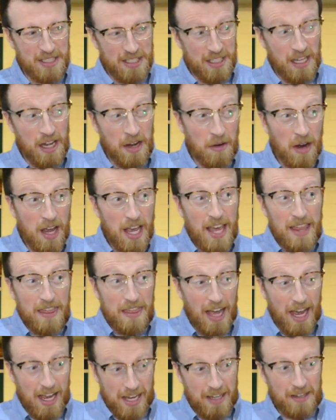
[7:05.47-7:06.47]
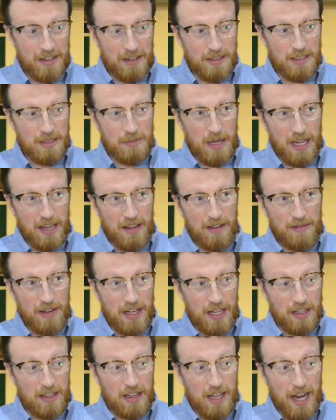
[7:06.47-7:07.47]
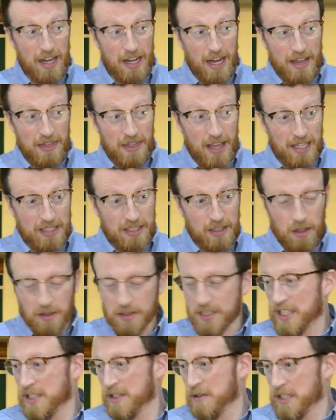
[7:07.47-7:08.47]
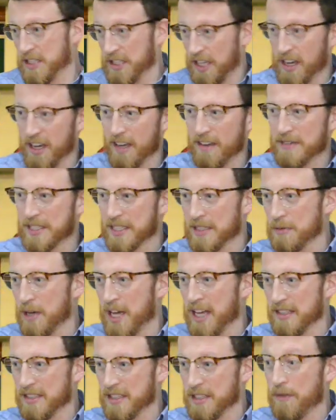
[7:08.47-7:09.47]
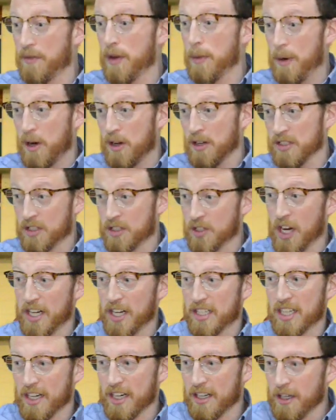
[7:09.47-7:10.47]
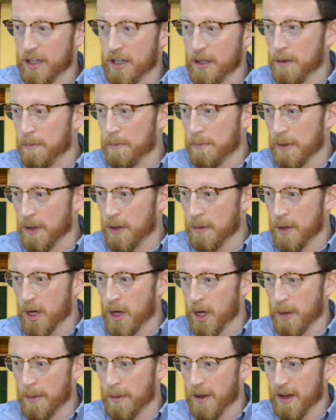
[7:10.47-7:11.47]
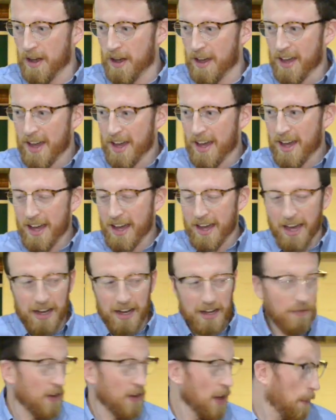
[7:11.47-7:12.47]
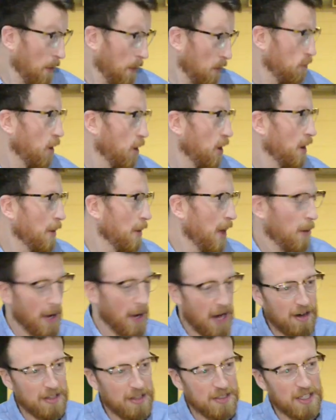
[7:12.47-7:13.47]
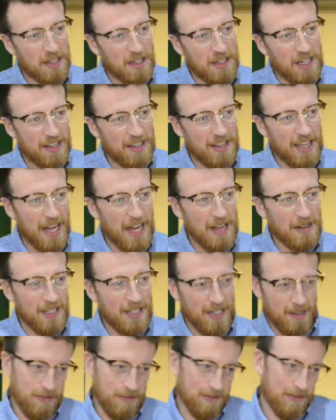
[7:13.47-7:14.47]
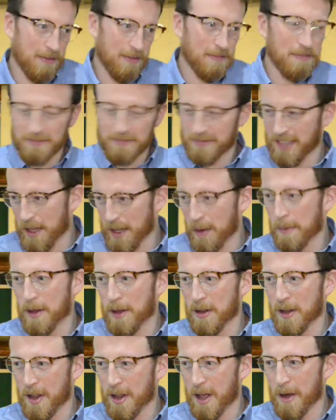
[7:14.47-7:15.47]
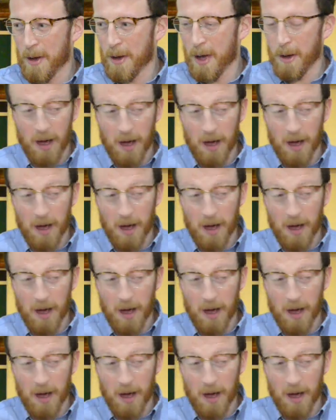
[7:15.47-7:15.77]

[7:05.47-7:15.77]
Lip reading: So that includes a bit of an incline, and that's continuous curves as well. So if you put it on straight track, it'll pull more. And if you put rollerball bearings on it, then it'll pull a lot more.